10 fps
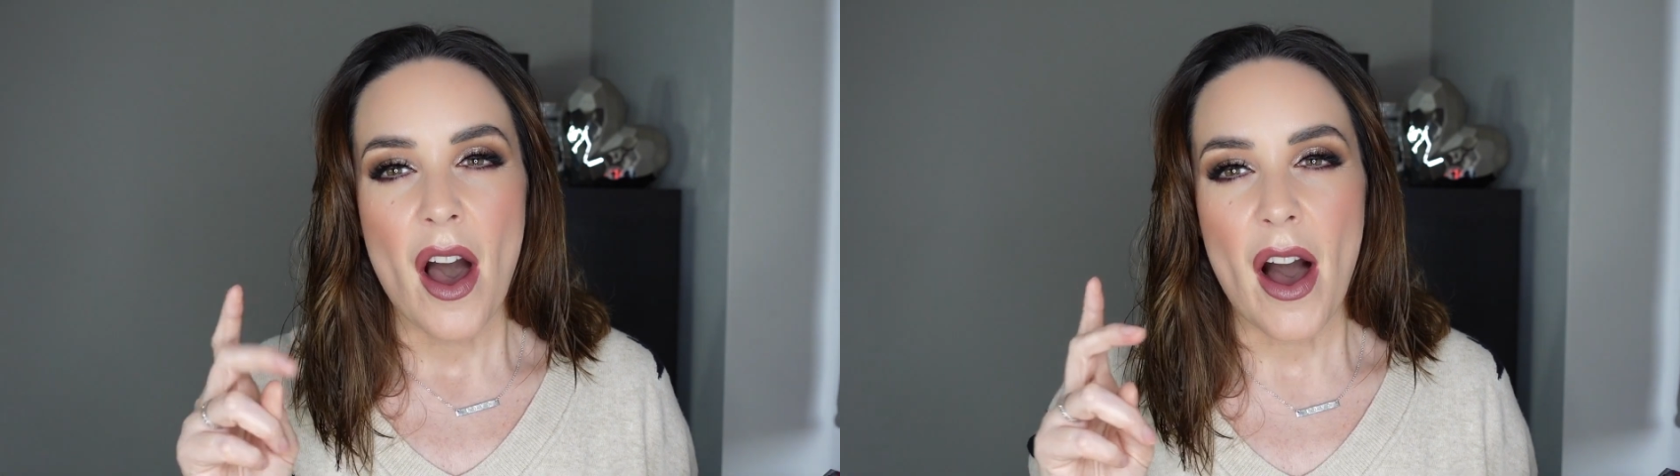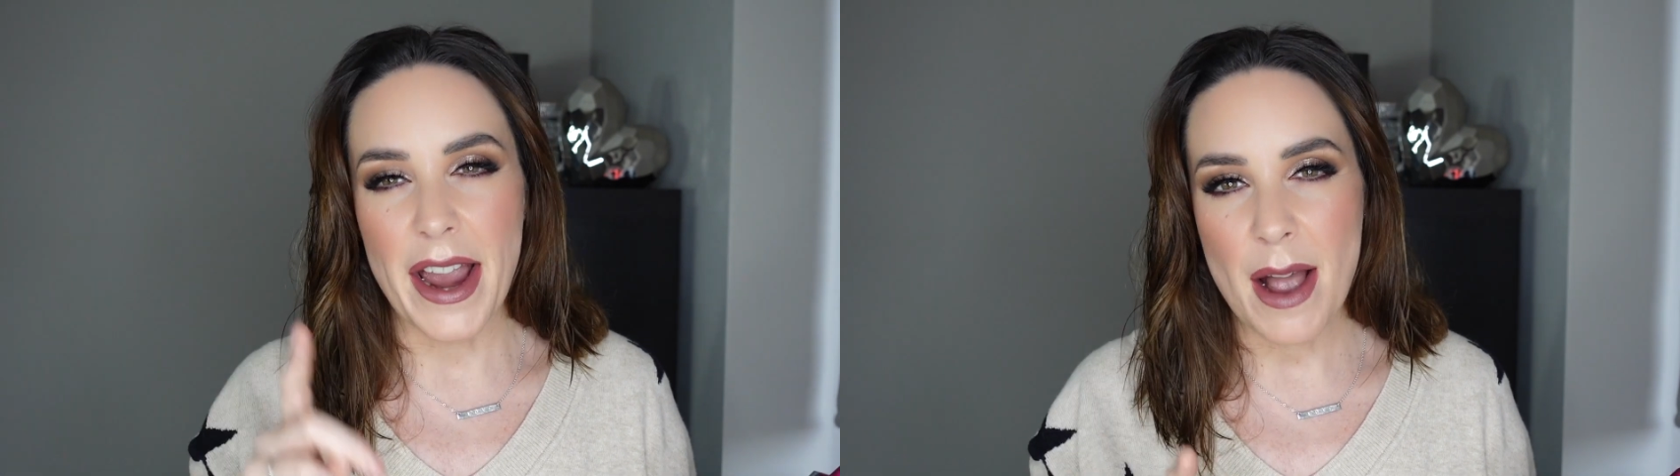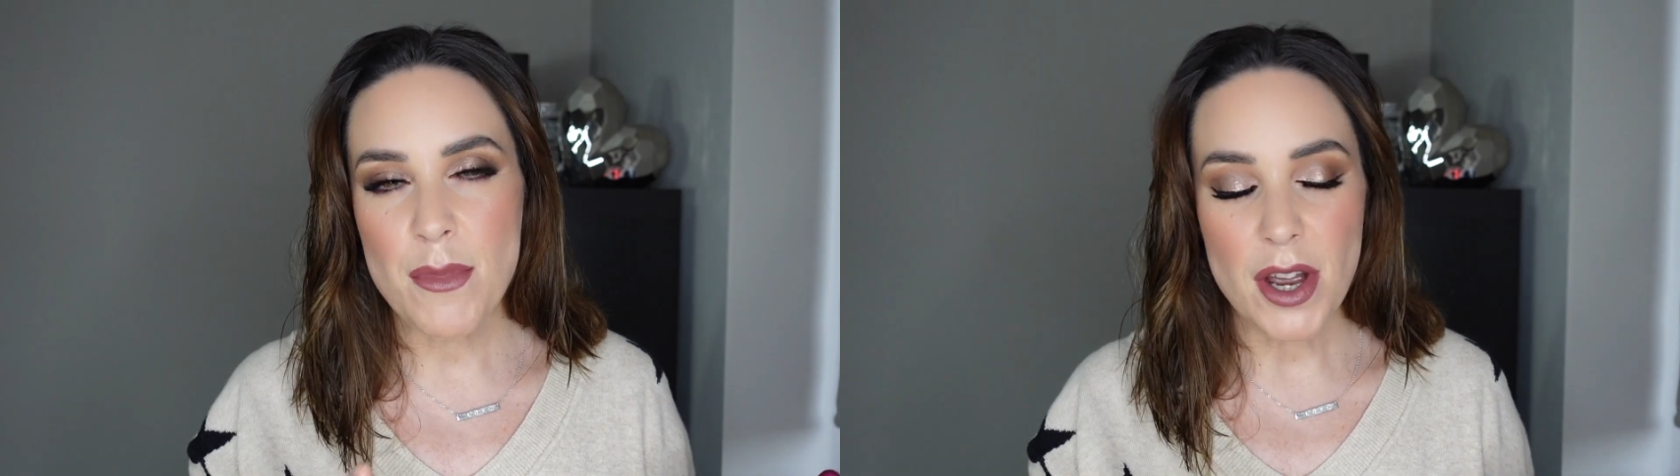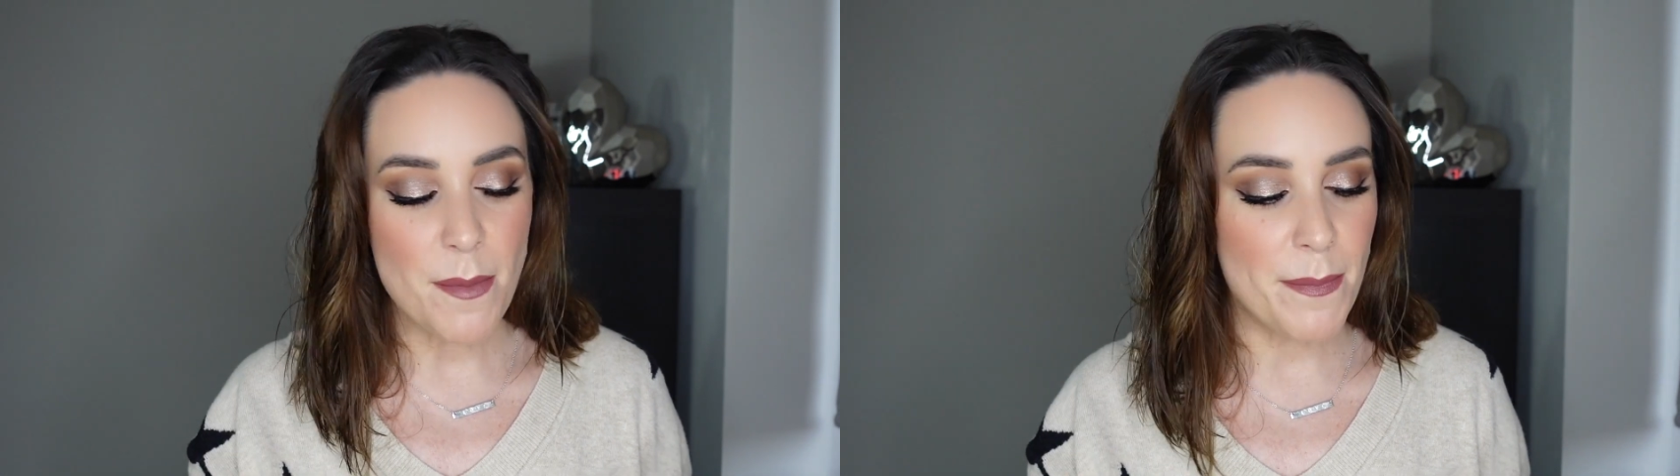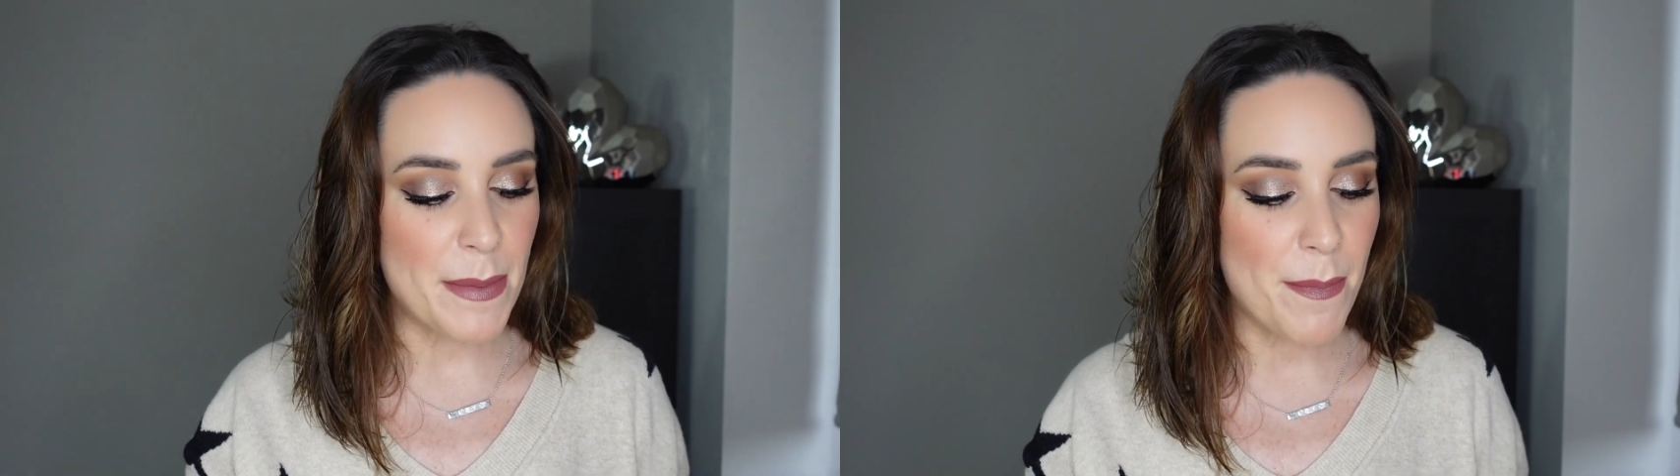I am going
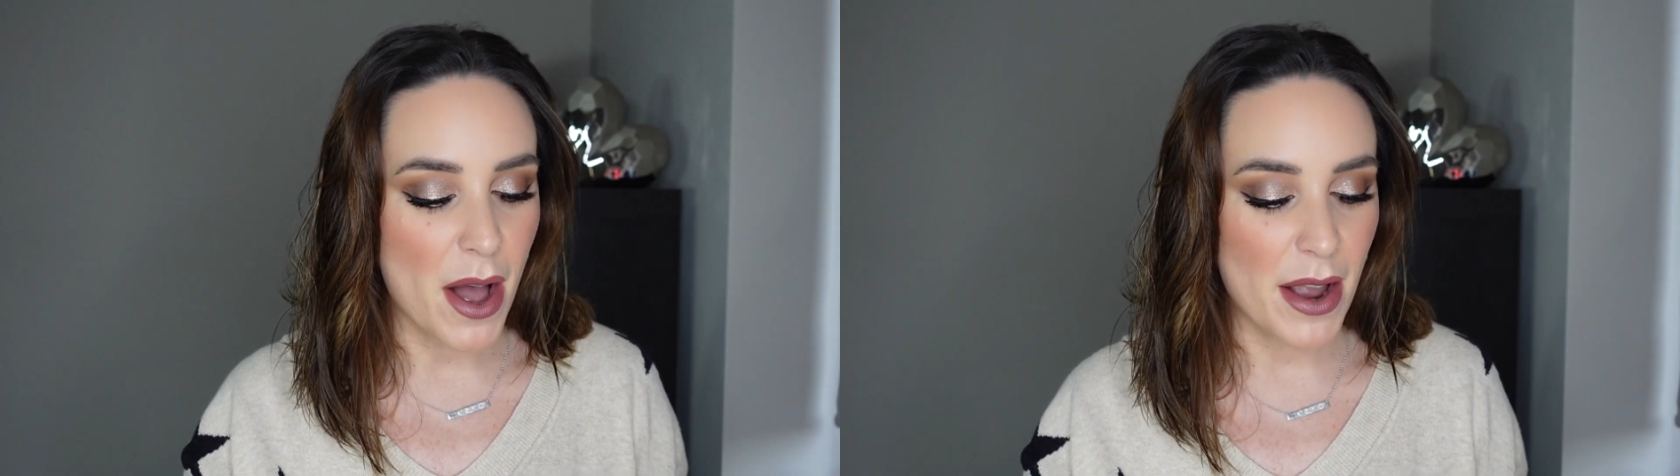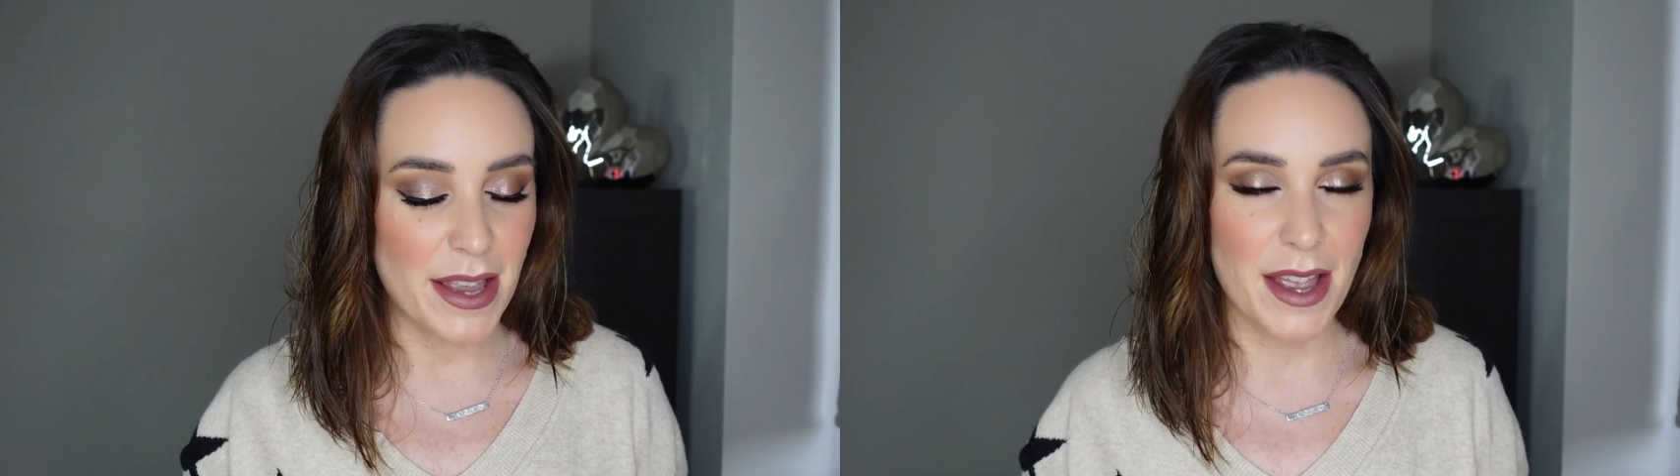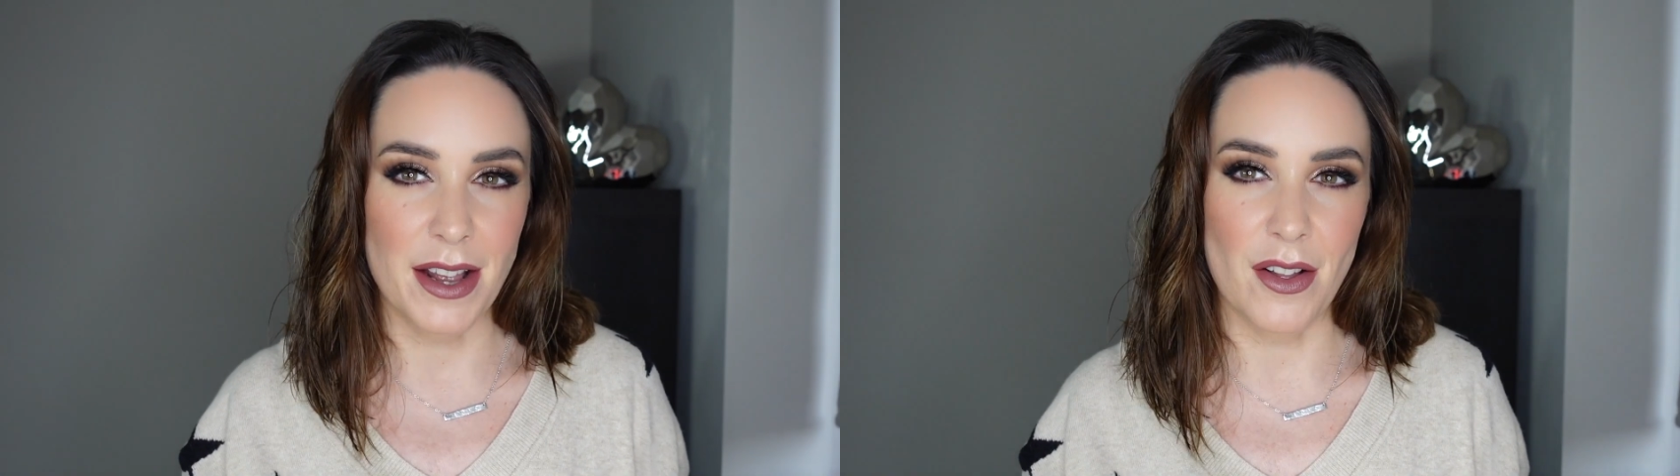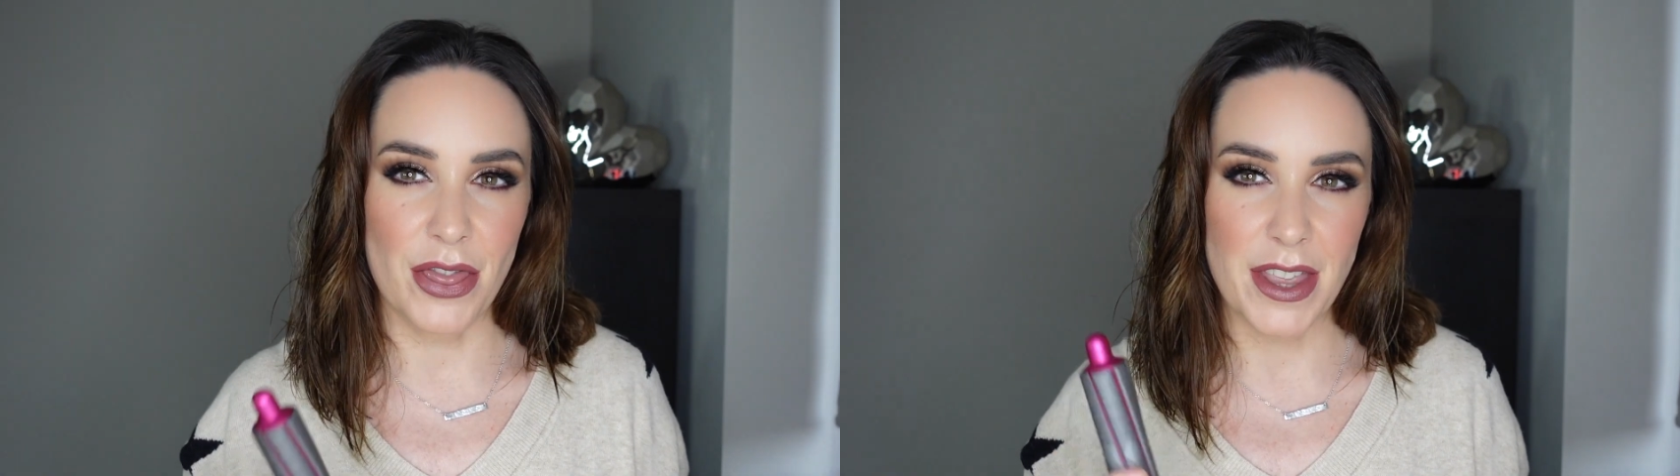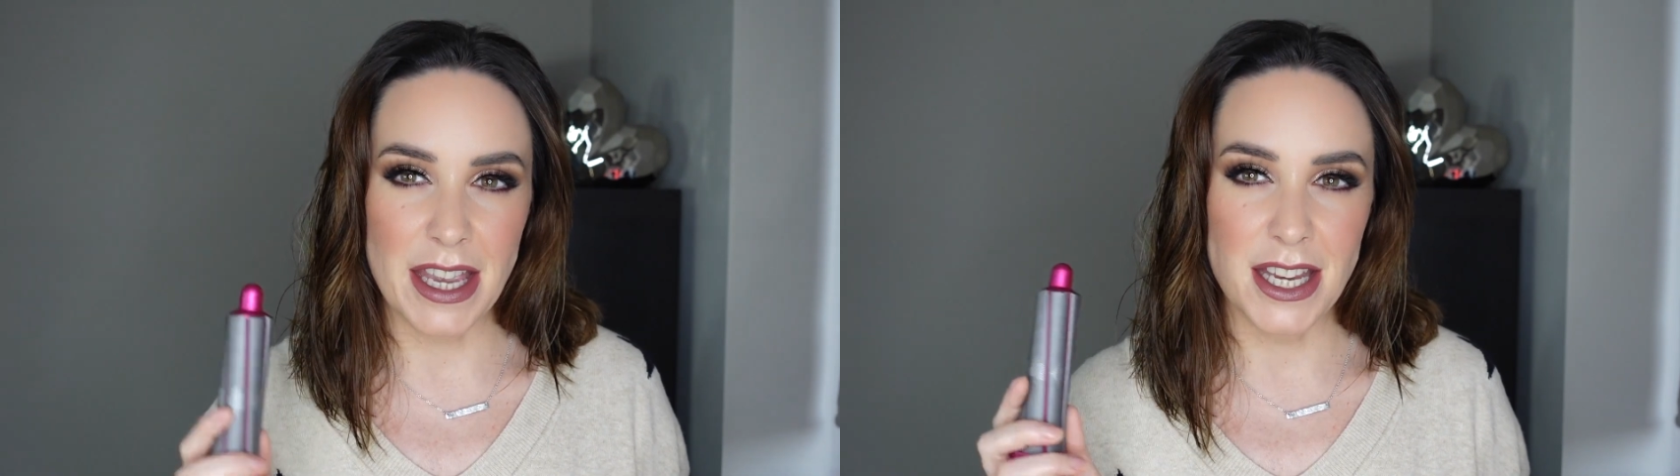to be
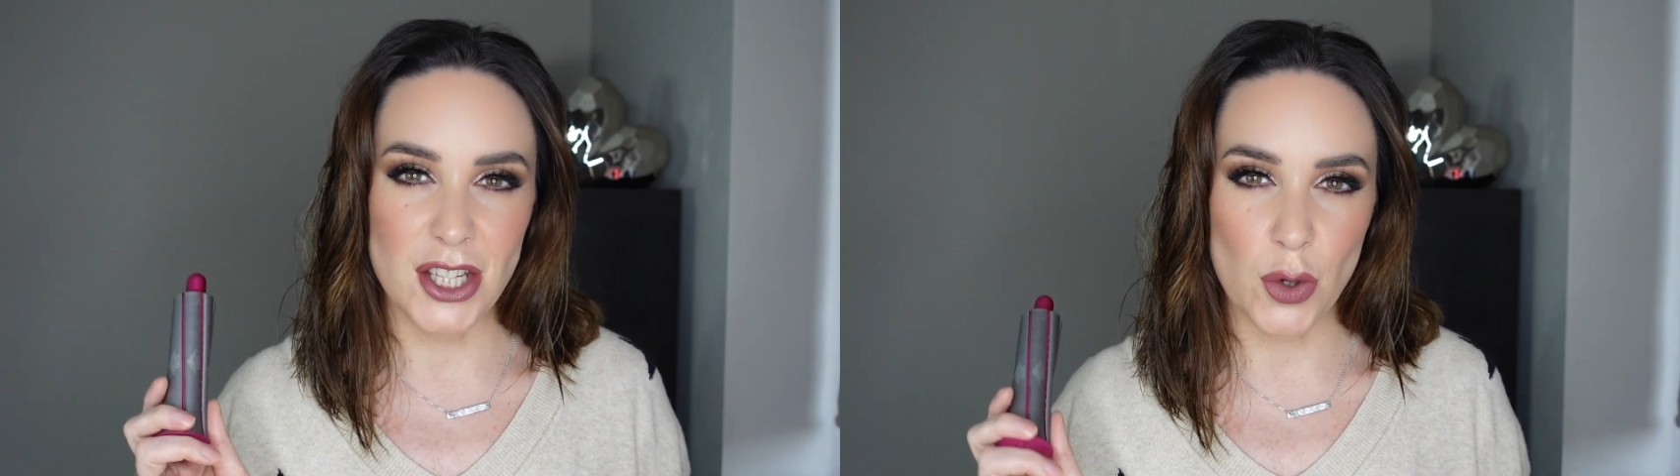buying the